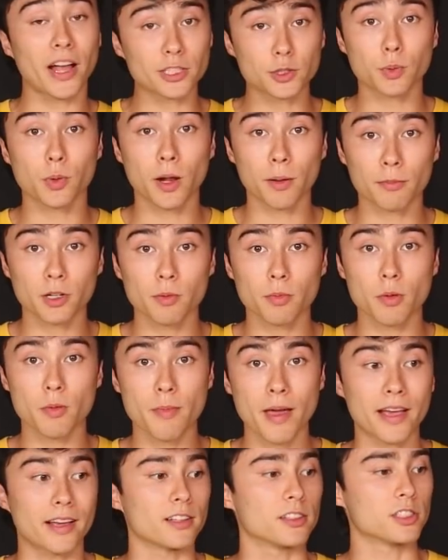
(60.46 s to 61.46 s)
that's what I'm gonna be
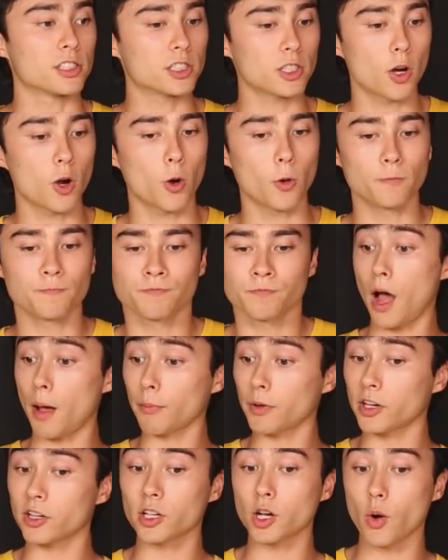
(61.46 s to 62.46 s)
making. So
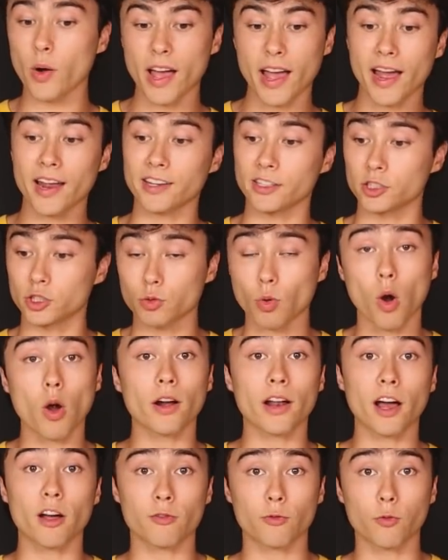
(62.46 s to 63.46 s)
I'm gonna go ahead and
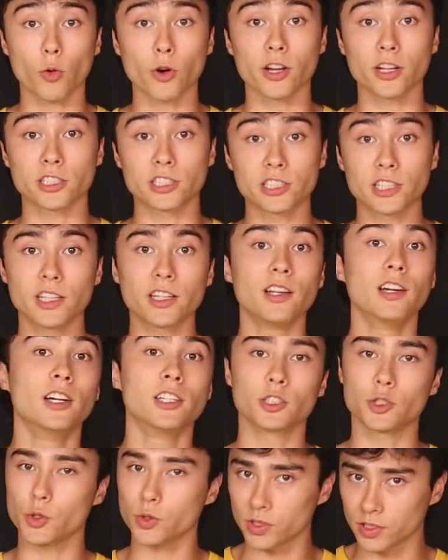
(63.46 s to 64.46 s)
draw it out for you to see,
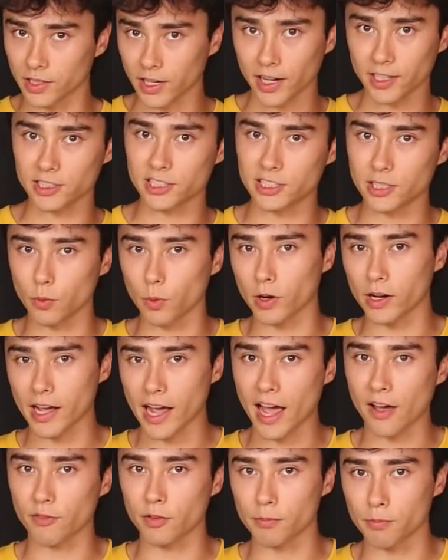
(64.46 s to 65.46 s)
so you can kind of see what I
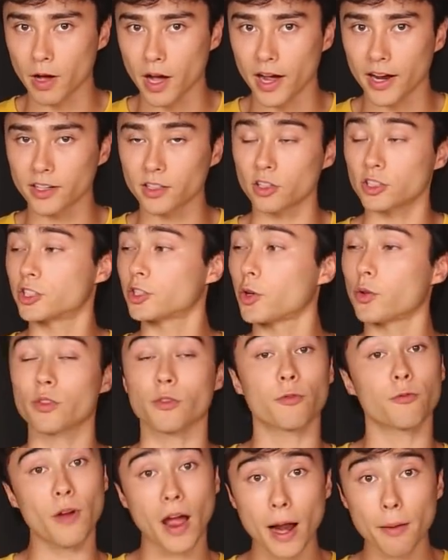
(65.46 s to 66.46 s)
have in mind. I'll show you
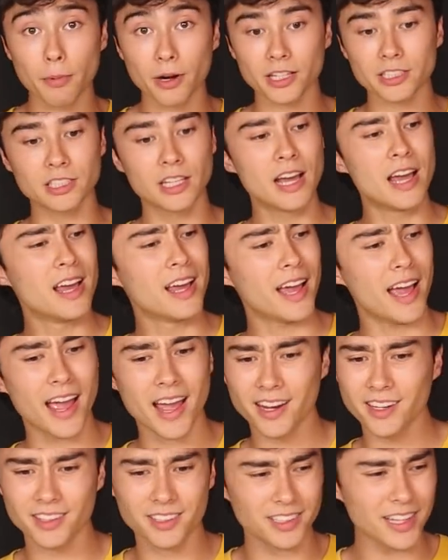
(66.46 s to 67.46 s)
the fabrics,
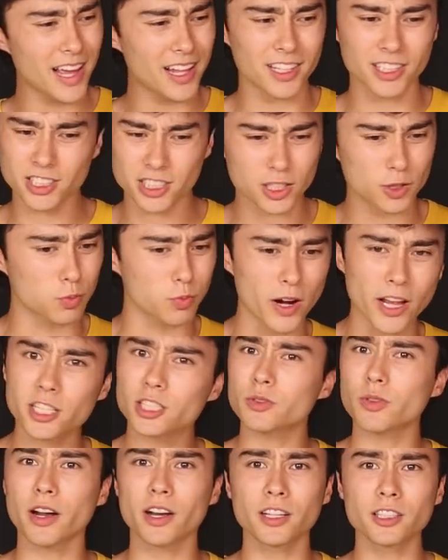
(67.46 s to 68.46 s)
and yeah, let's just
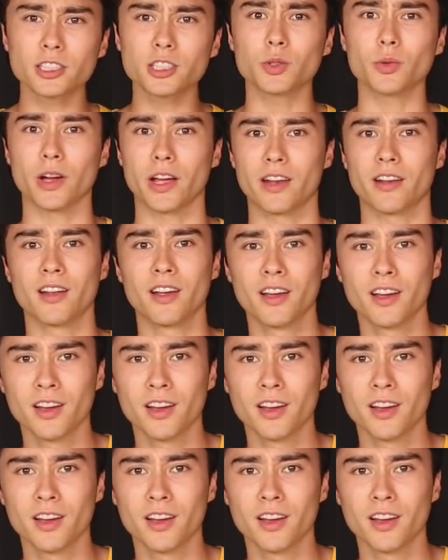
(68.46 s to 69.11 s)
race right into it.